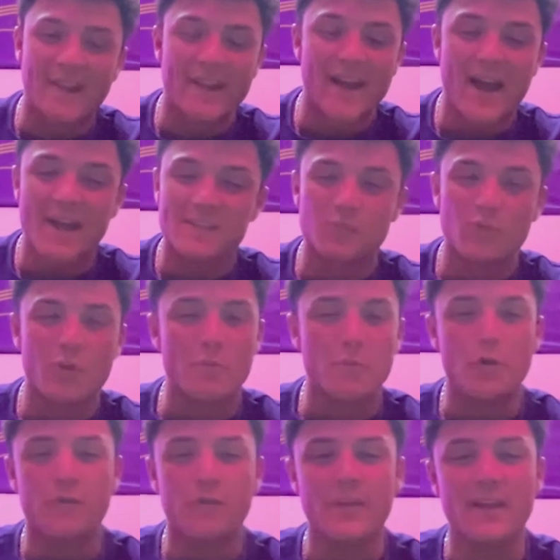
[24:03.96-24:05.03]
guys in one
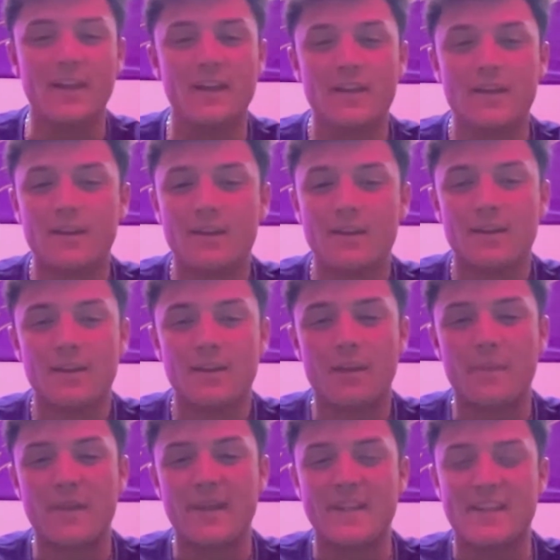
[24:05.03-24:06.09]
movie. Awesome.
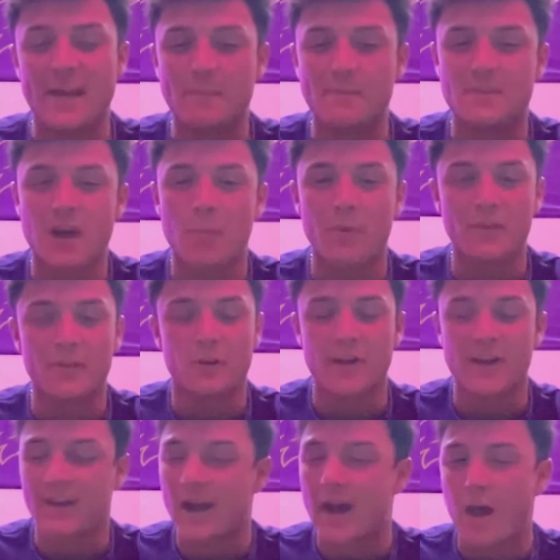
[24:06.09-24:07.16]
I mean, he teams up with the
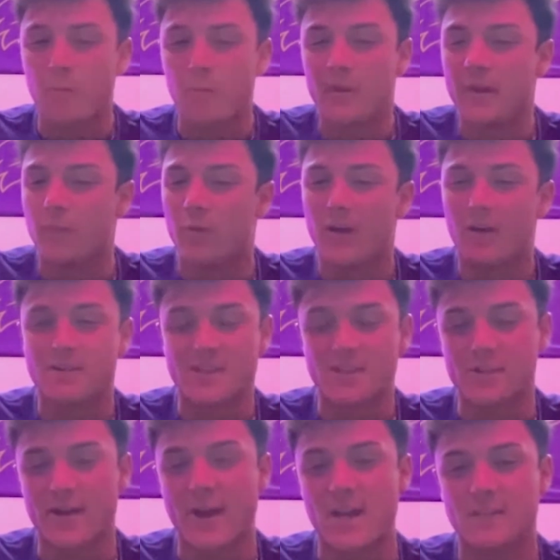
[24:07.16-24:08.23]
Green Goblin. What else
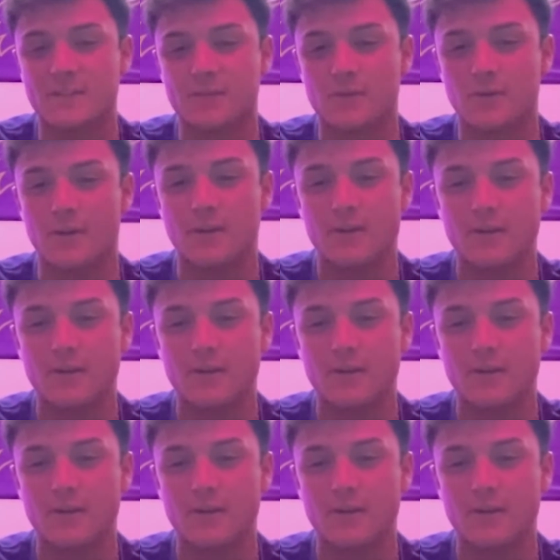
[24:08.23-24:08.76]
could you ask for?